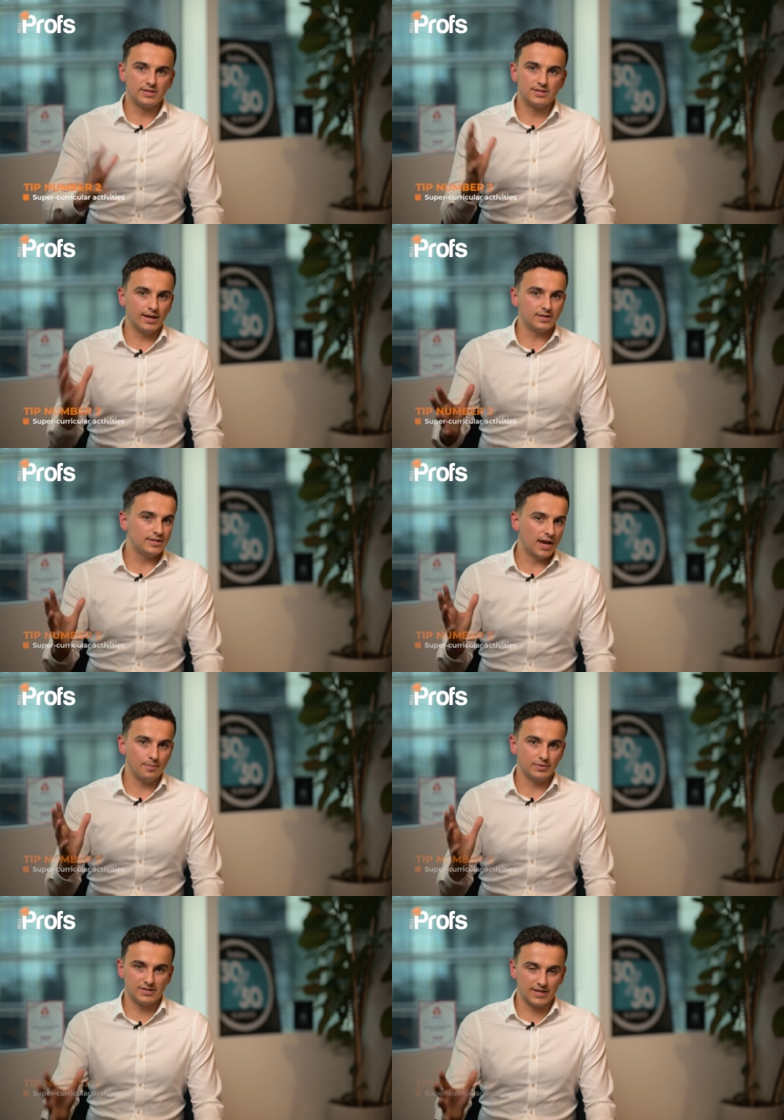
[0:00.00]

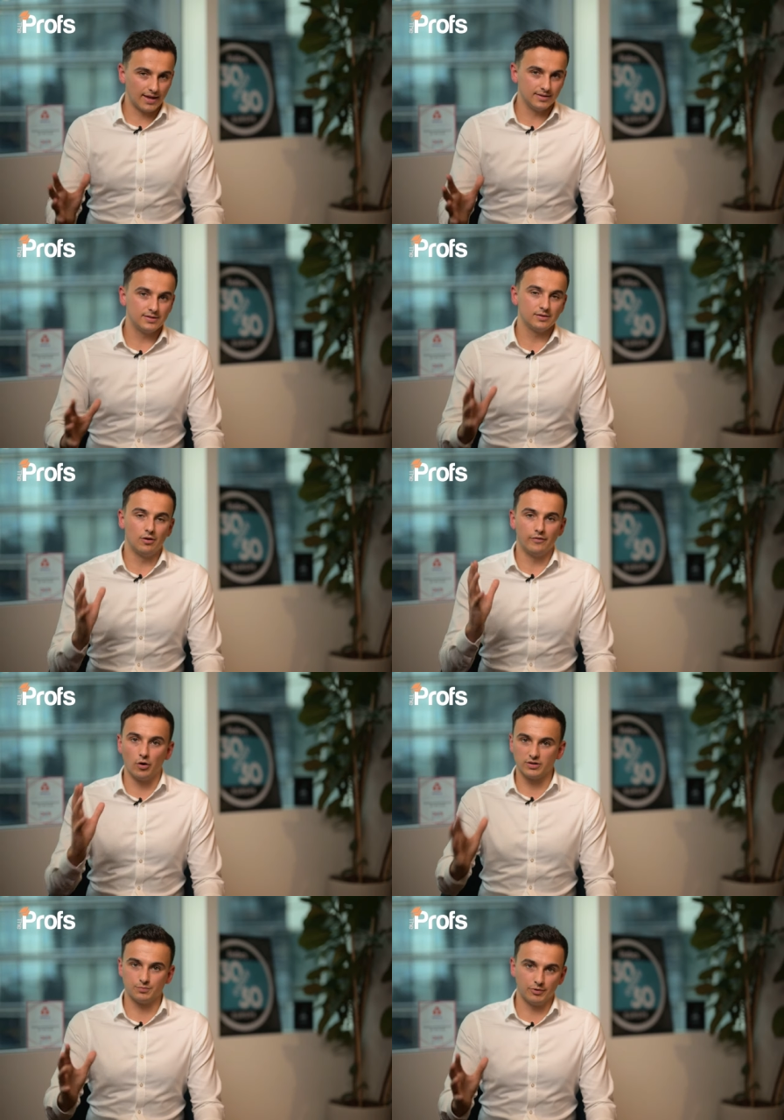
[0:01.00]
68% of
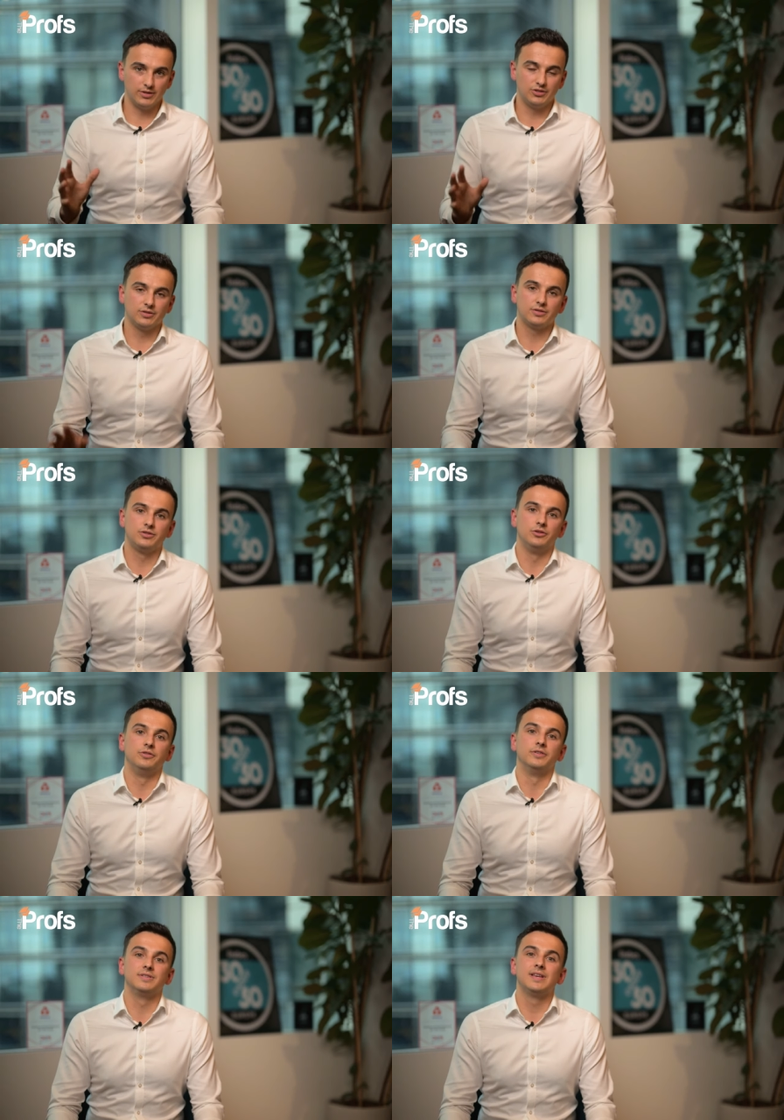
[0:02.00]
Oxbridge
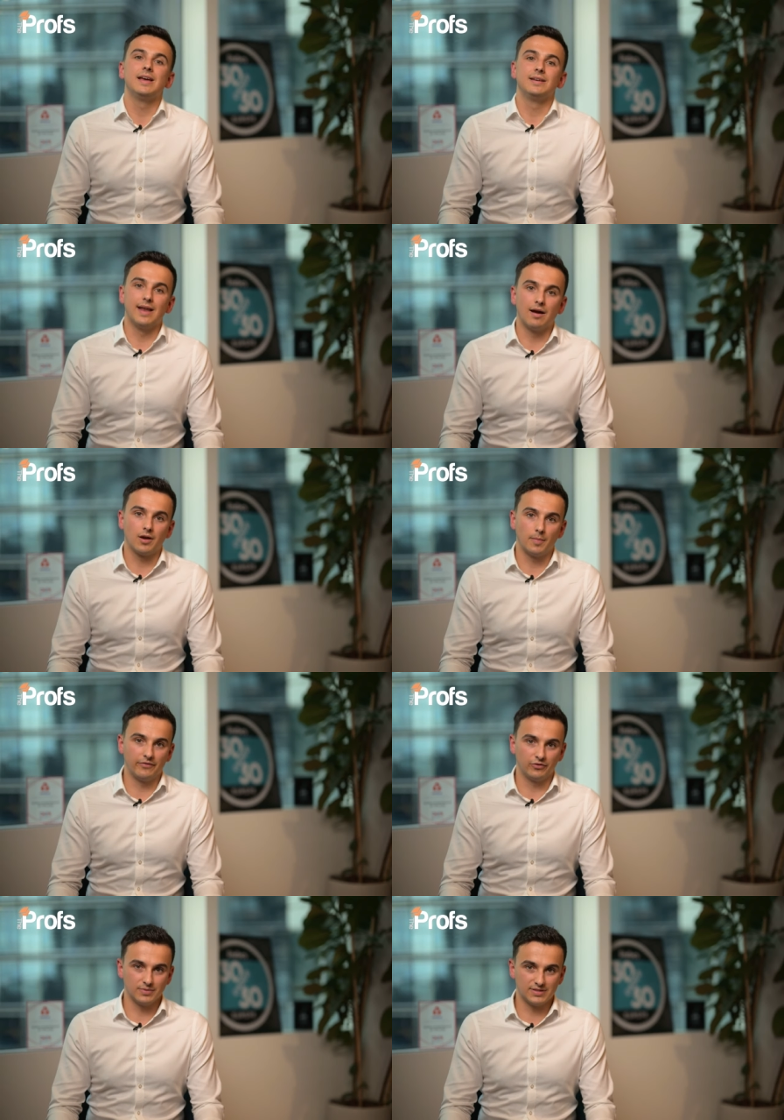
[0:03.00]
students now coming
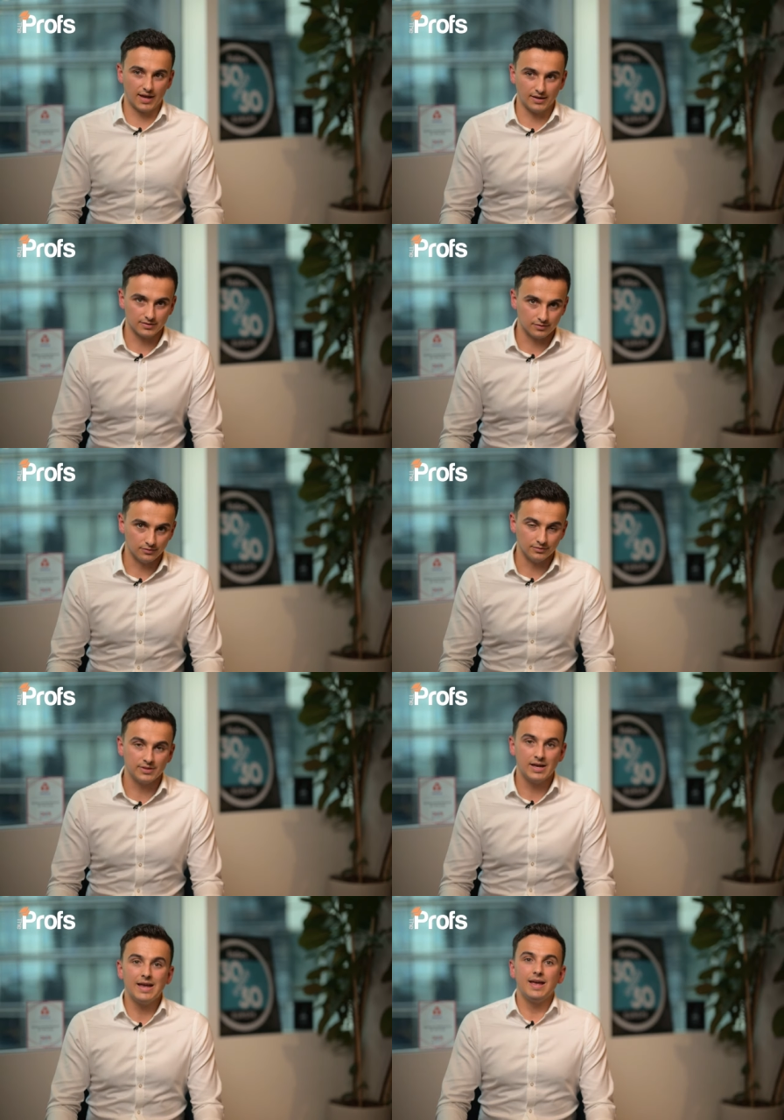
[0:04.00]
from state
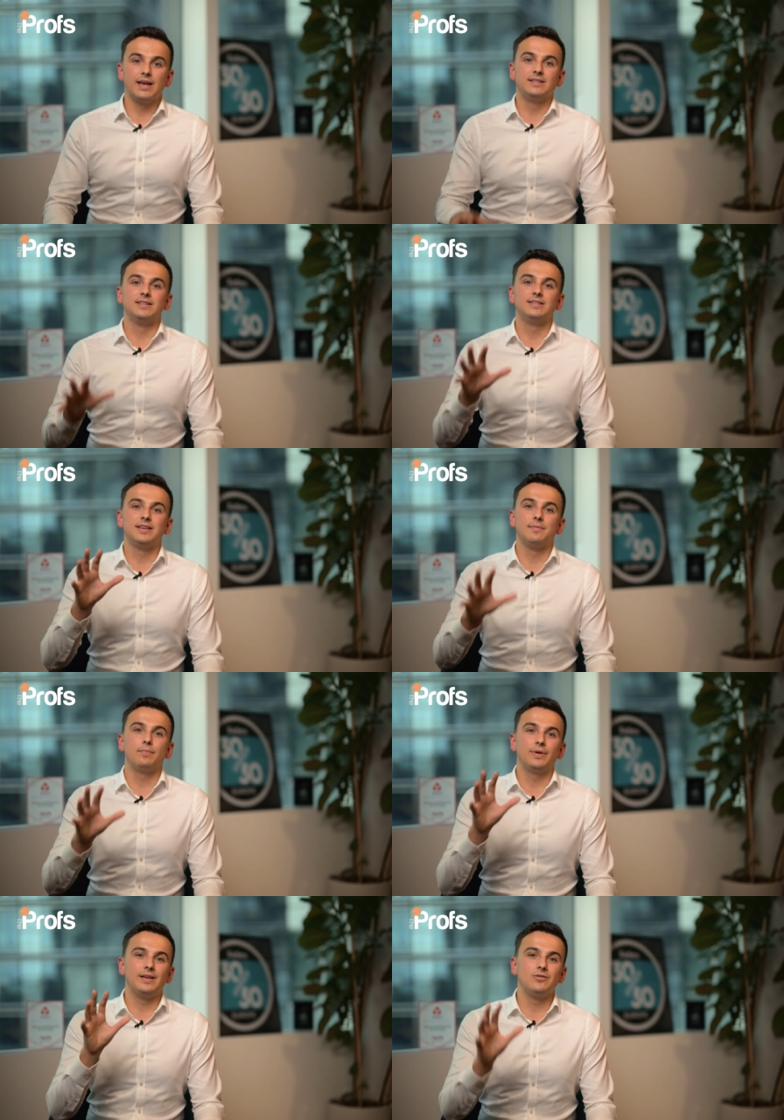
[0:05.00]
schools, it is
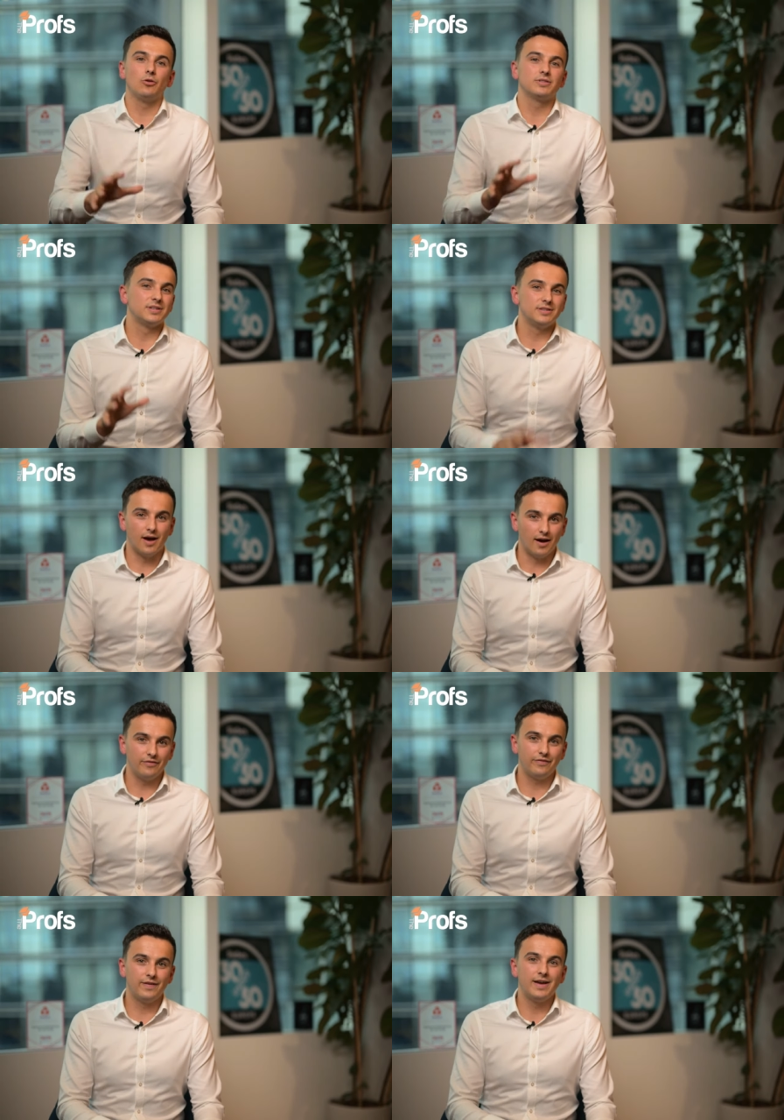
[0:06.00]
simply not
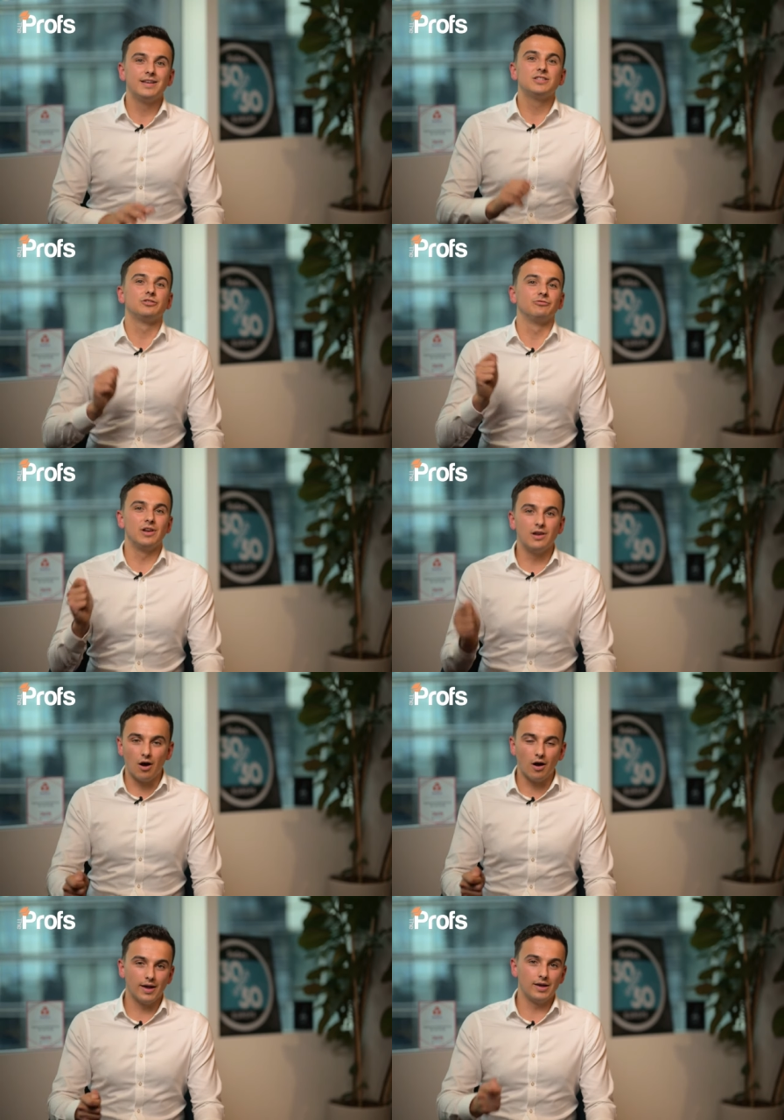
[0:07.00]
enough to
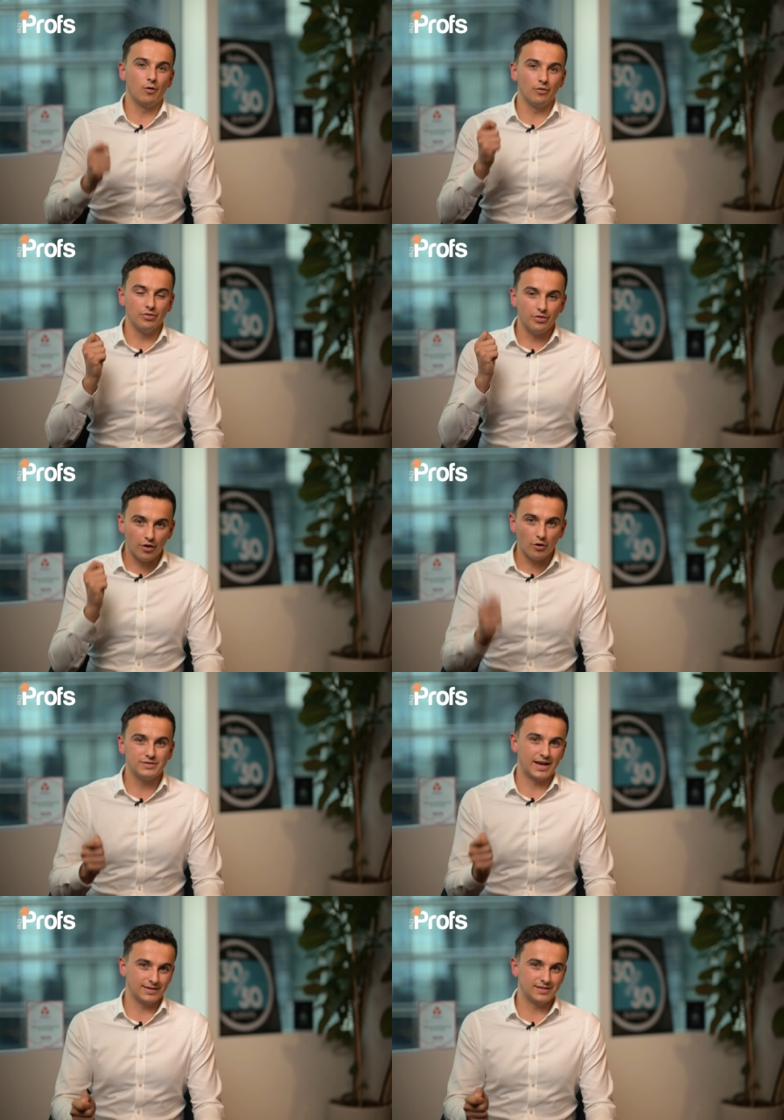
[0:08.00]
rely on
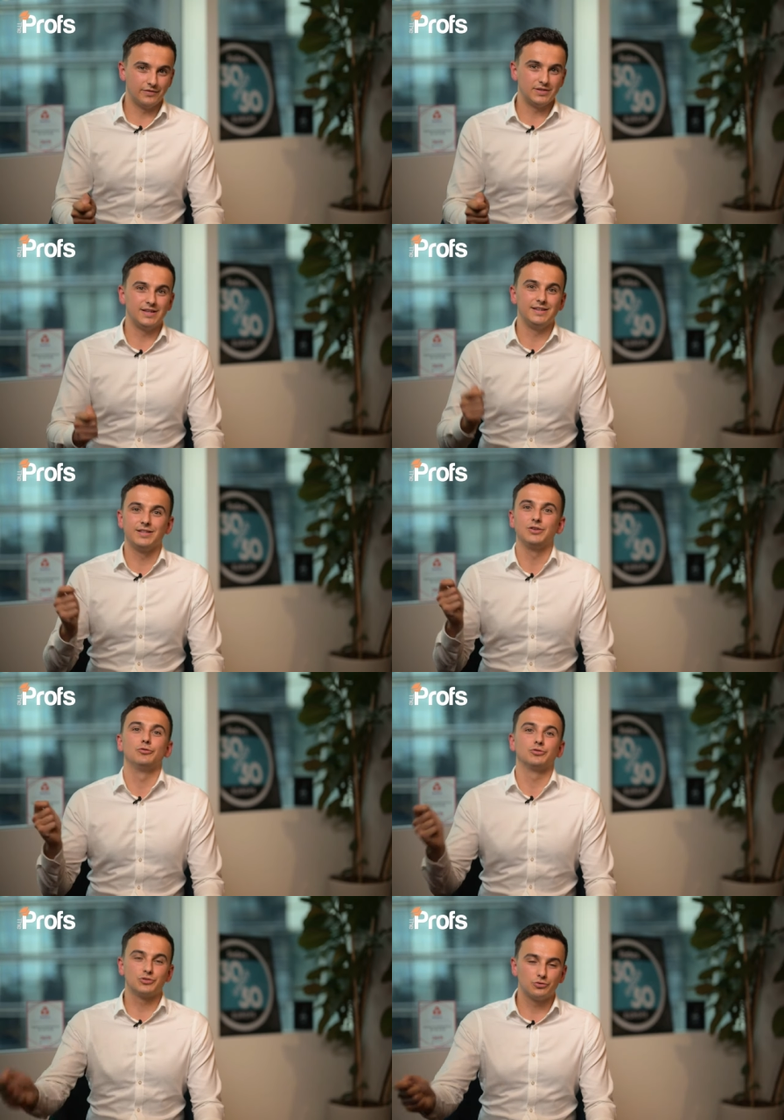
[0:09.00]
those activities that
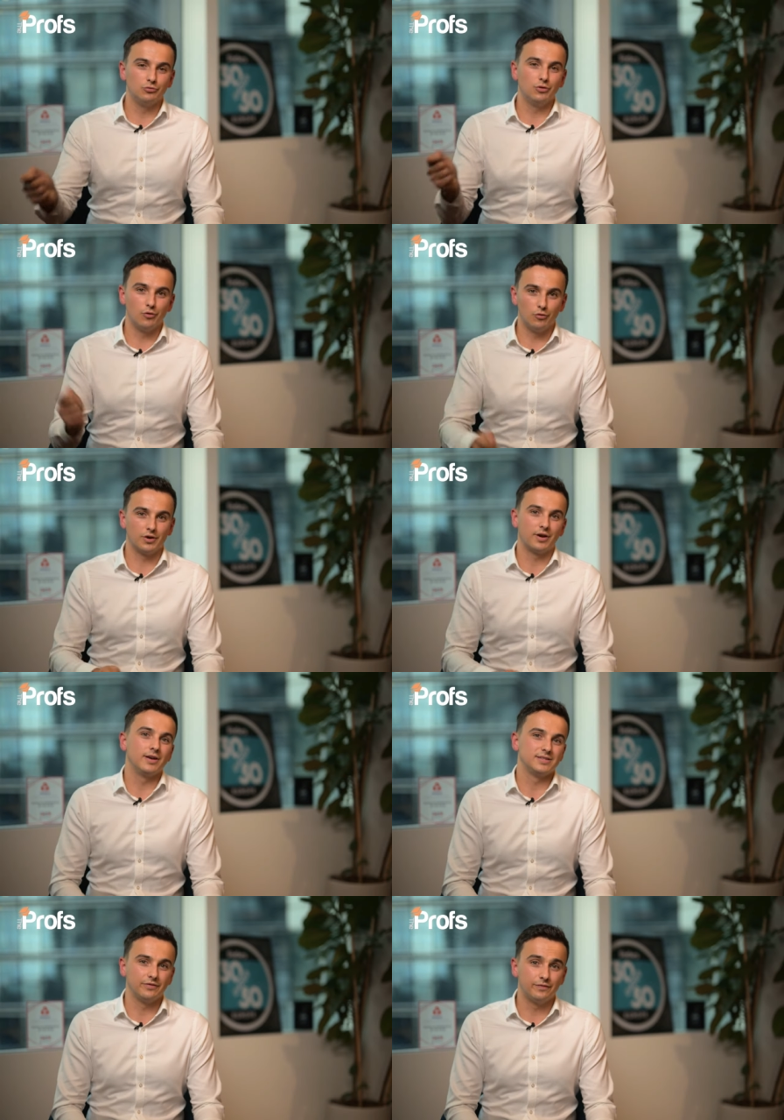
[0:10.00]
your school are
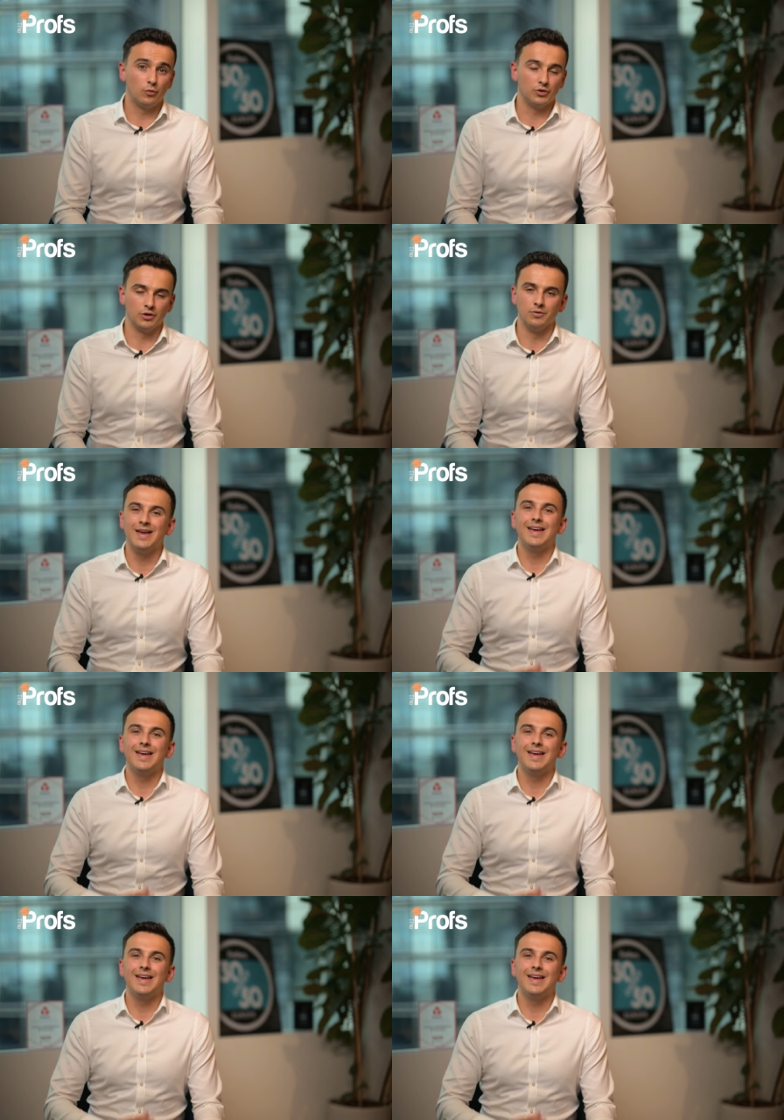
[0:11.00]
organising for you,